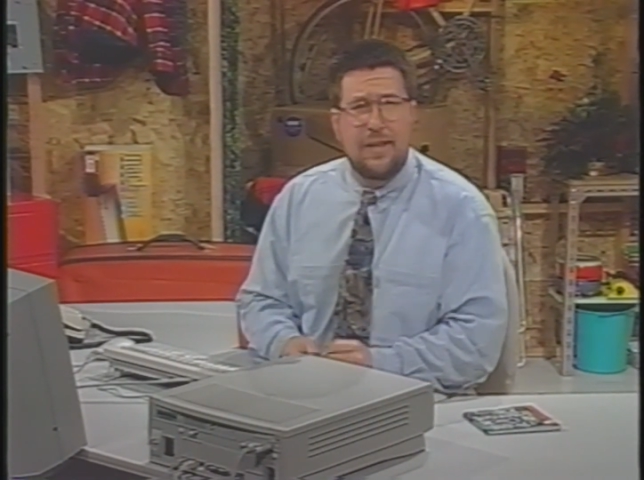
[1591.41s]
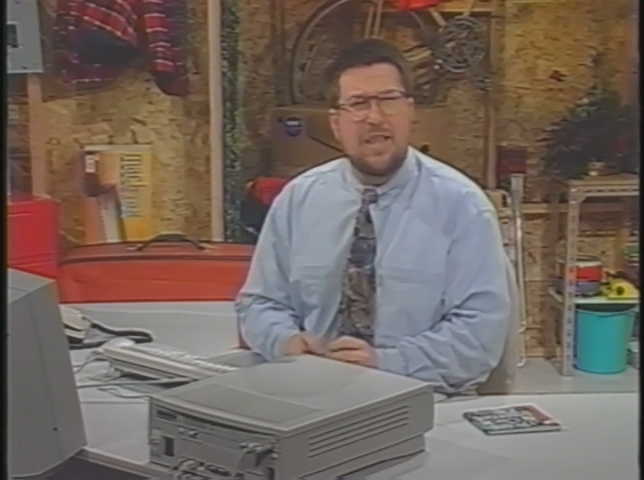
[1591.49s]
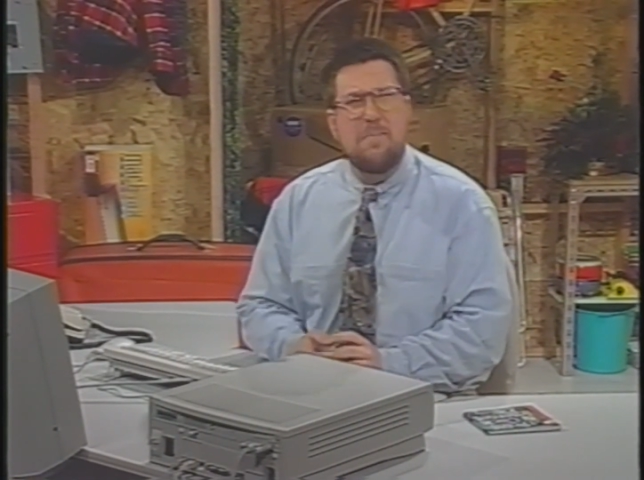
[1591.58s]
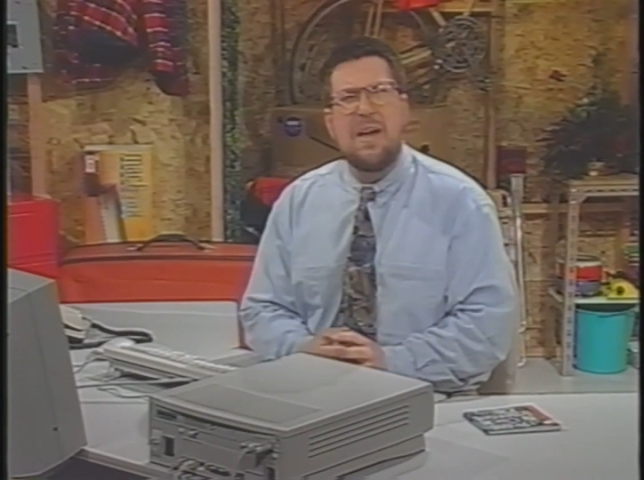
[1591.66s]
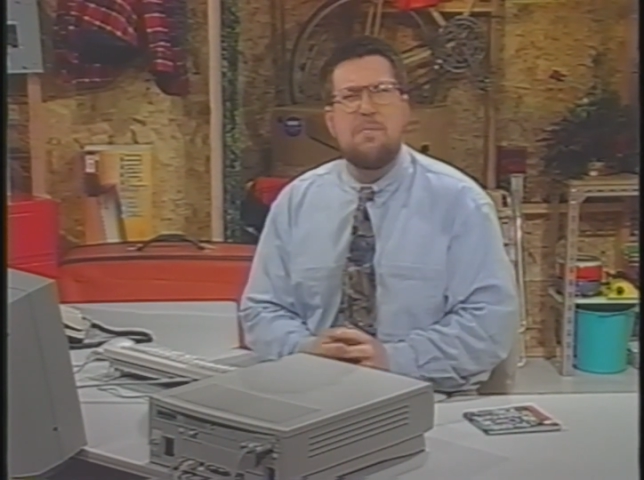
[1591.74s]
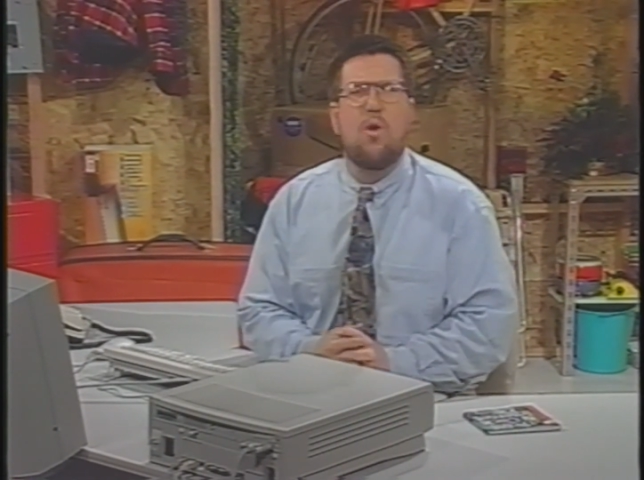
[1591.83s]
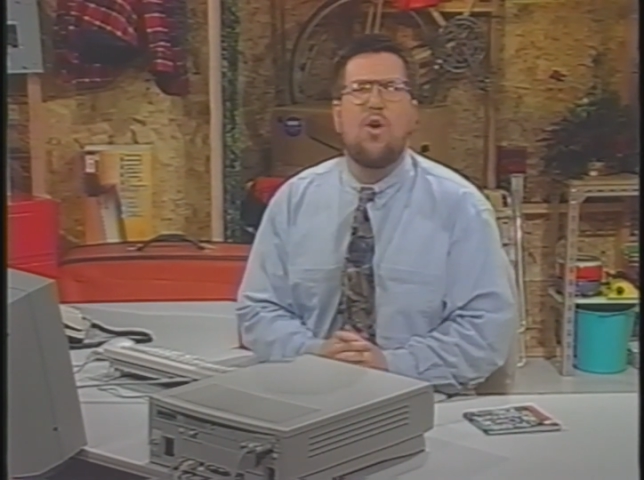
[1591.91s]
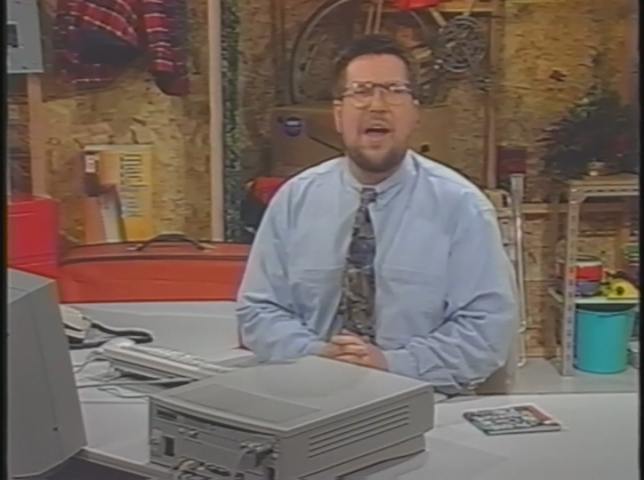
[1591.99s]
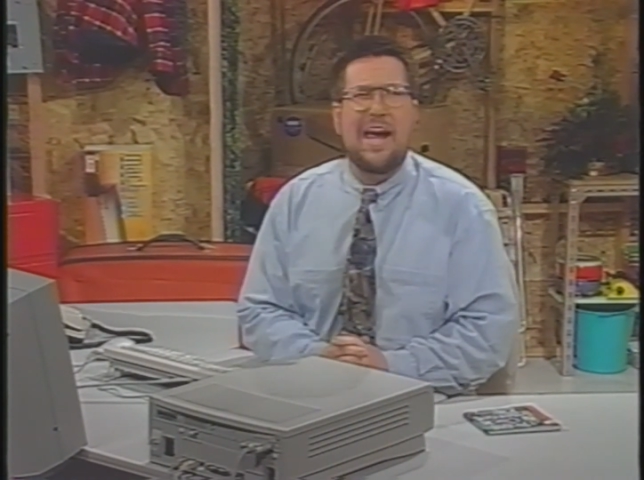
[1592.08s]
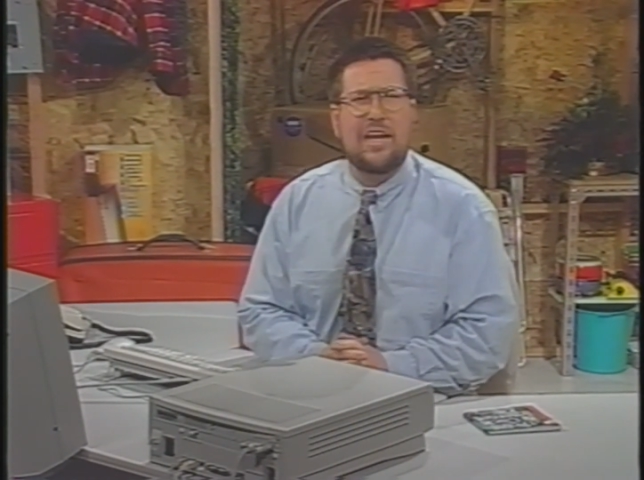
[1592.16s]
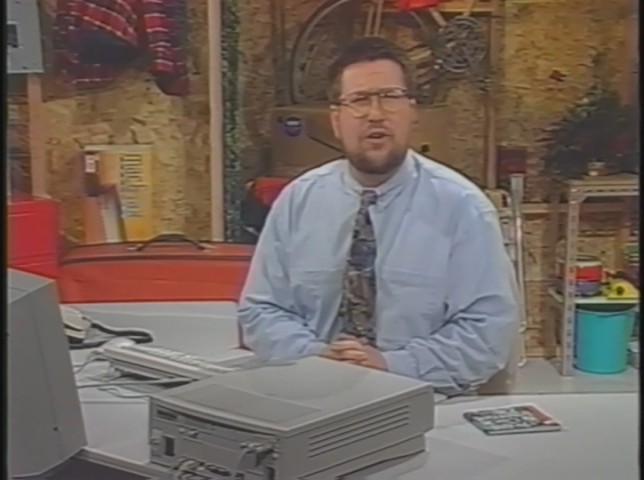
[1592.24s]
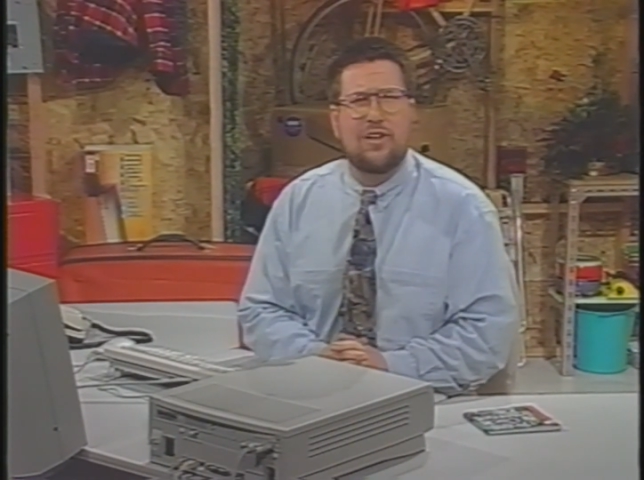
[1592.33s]
They might more
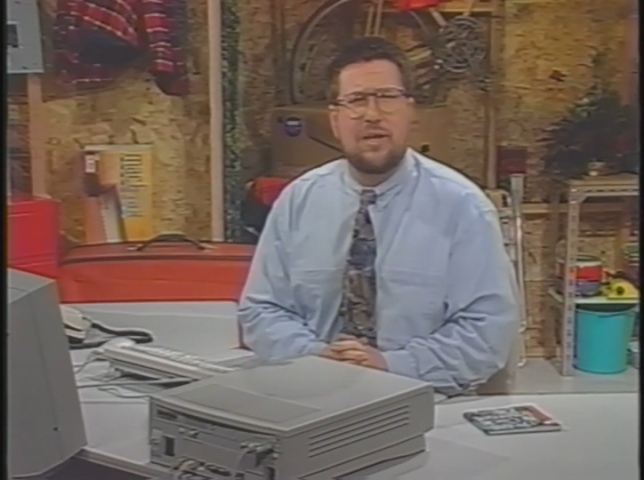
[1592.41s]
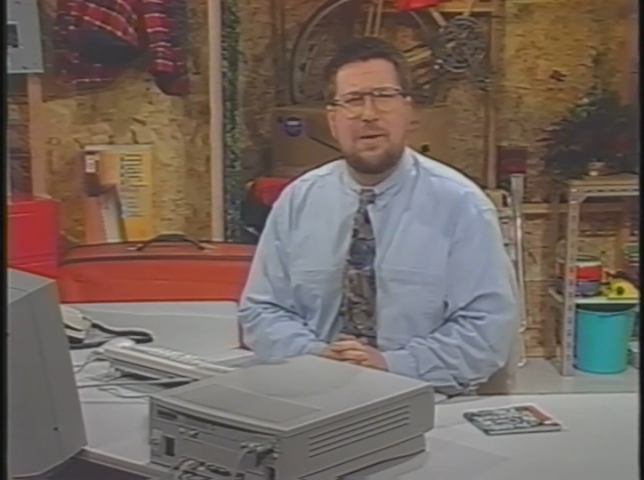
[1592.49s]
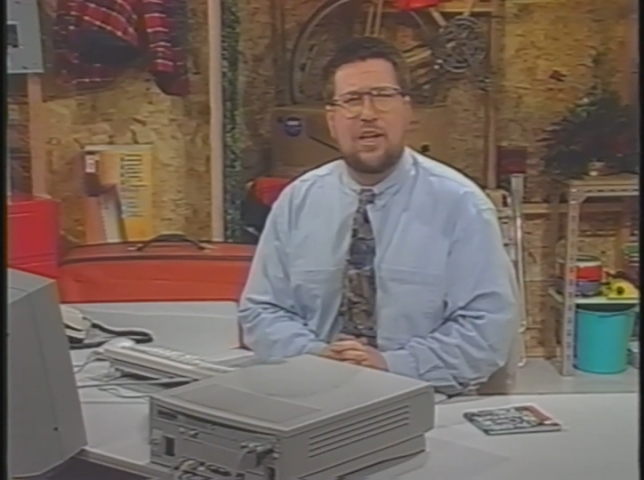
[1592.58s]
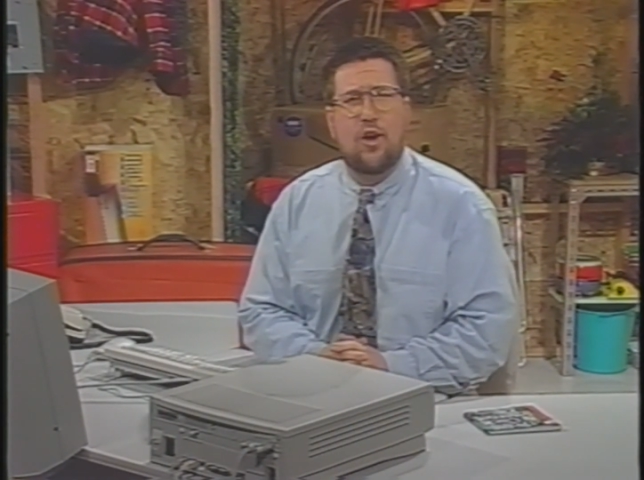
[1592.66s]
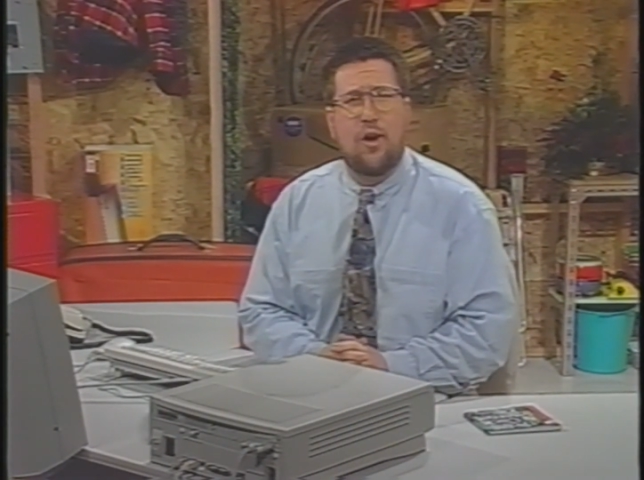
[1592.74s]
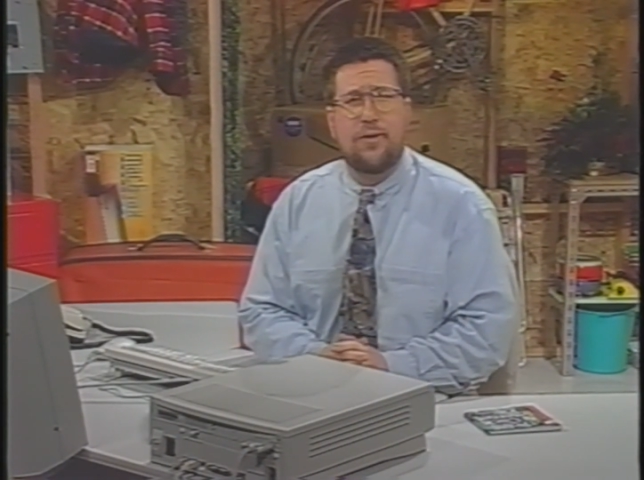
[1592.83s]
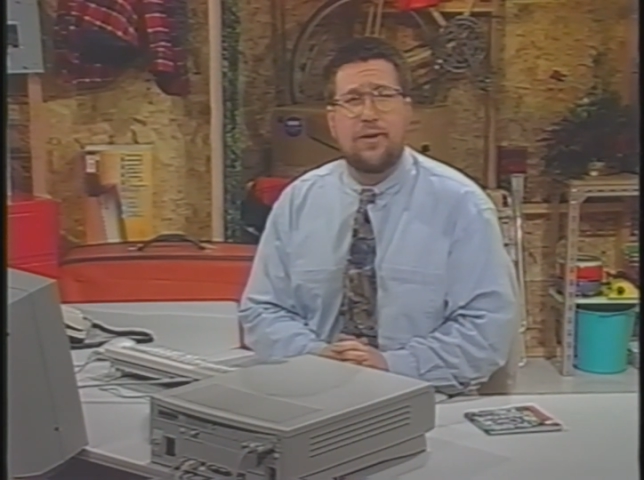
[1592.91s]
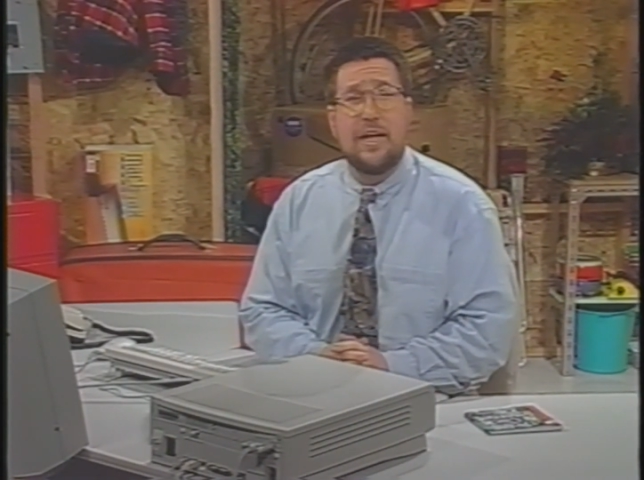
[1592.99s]
accurately be called